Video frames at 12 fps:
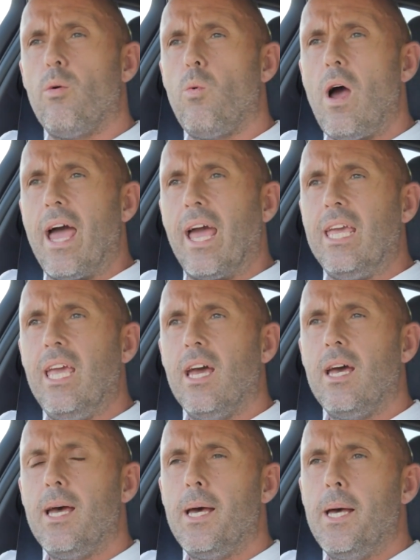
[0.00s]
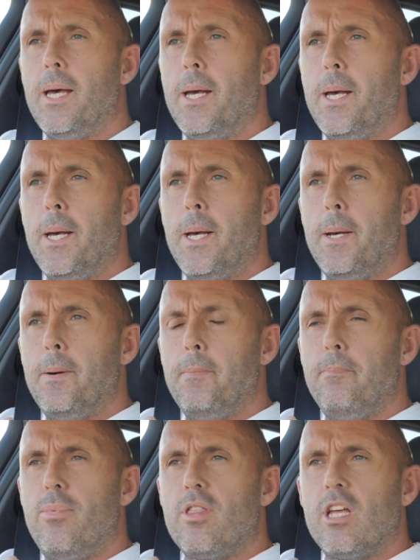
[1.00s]
away,
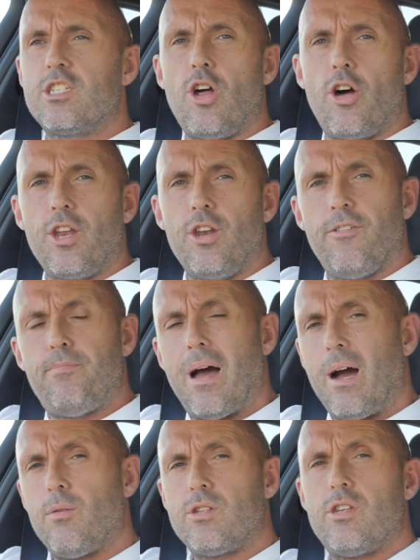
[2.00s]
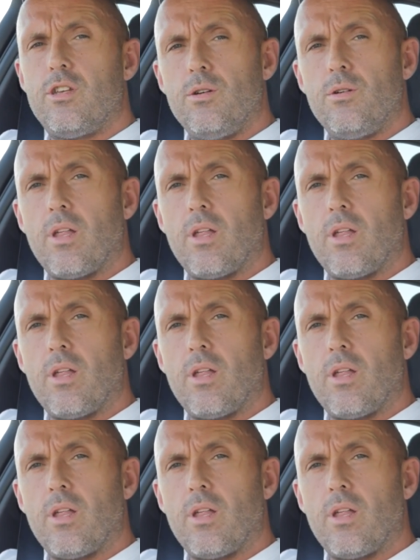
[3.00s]
but there's not enough power to do